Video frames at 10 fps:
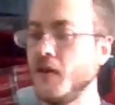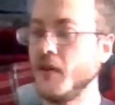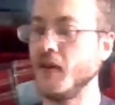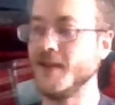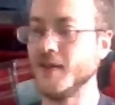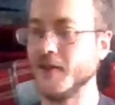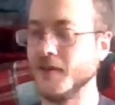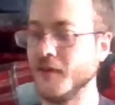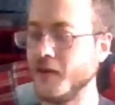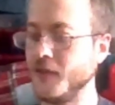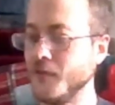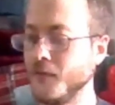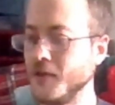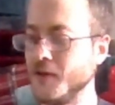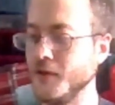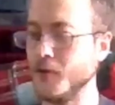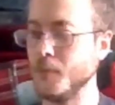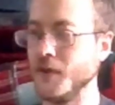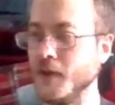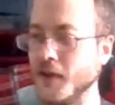And I don't want to
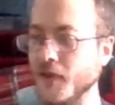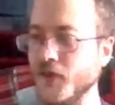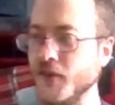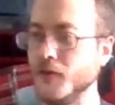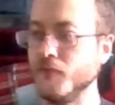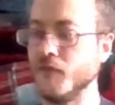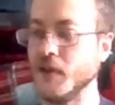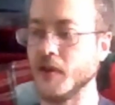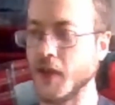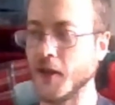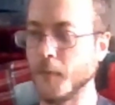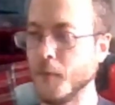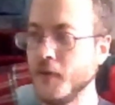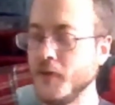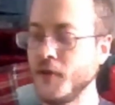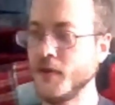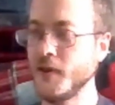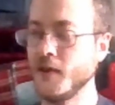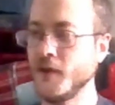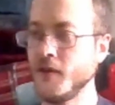open a sealed Vita game
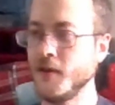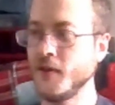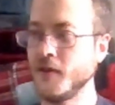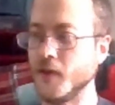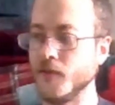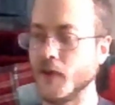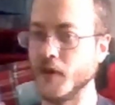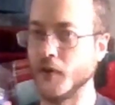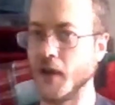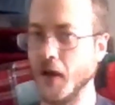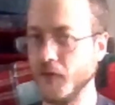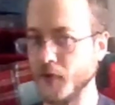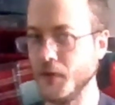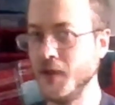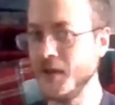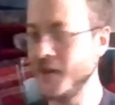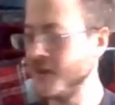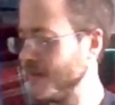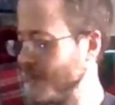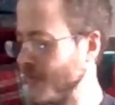if I don't have to.
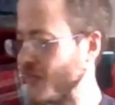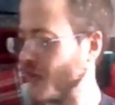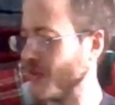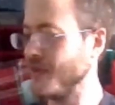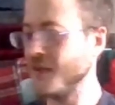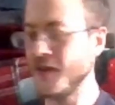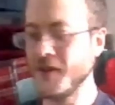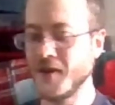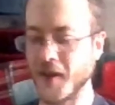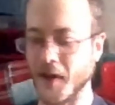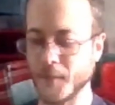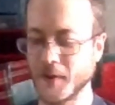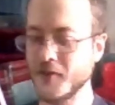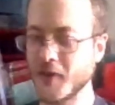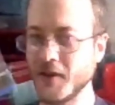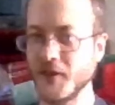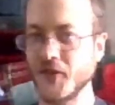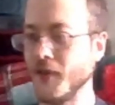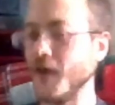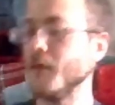So I'm going to try to sell
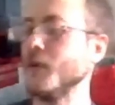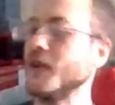that when it